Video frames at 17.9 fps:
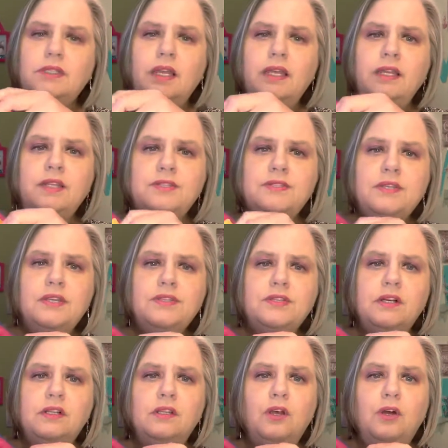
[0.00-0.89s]
and it says
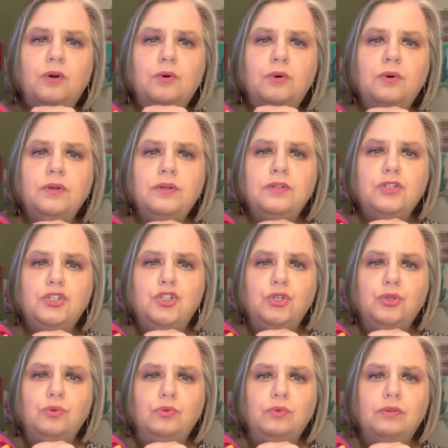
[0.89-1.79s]
hello
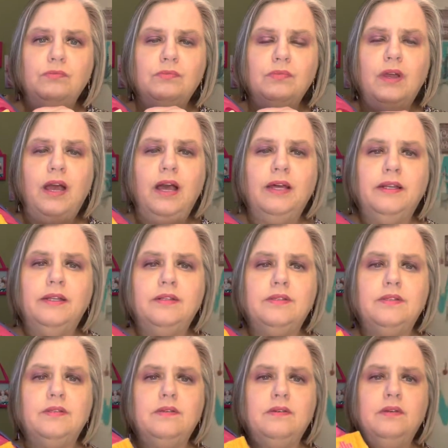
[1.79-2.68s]
June on
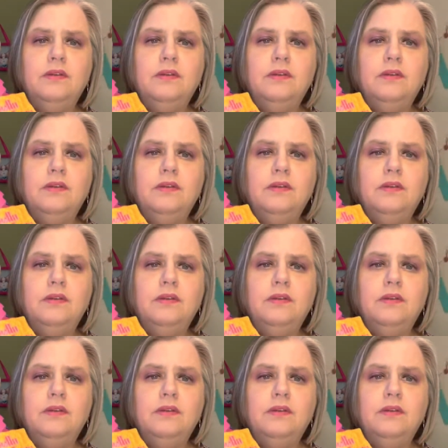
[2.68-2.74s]
it.